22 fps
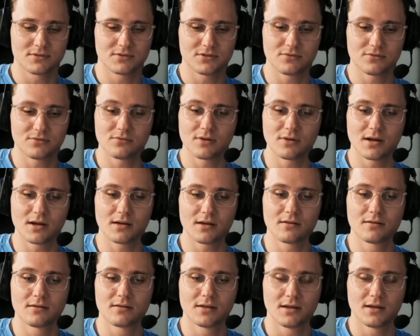I
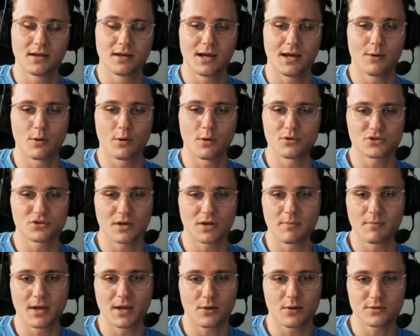would always drive
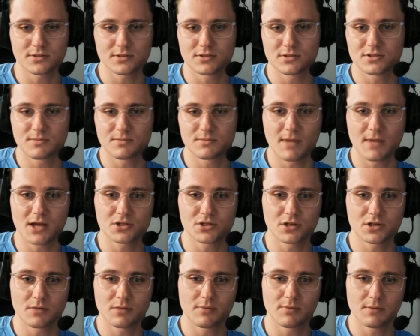backwards to smash
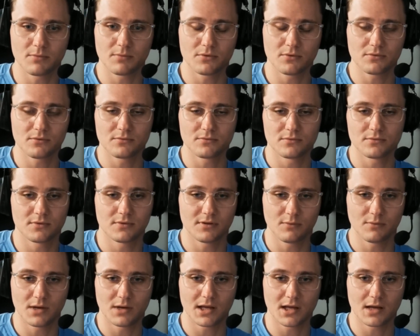into people
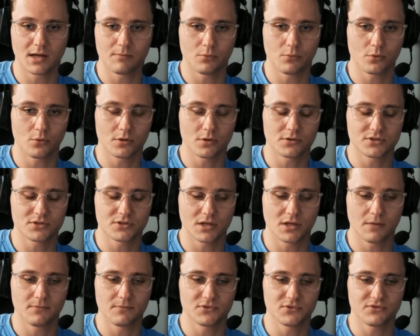when I got bored,
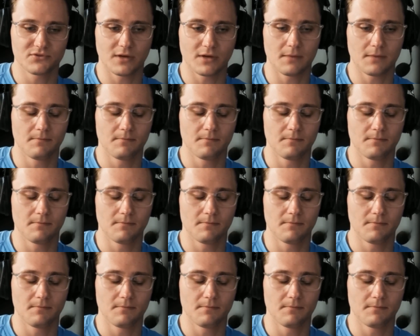so it's fun.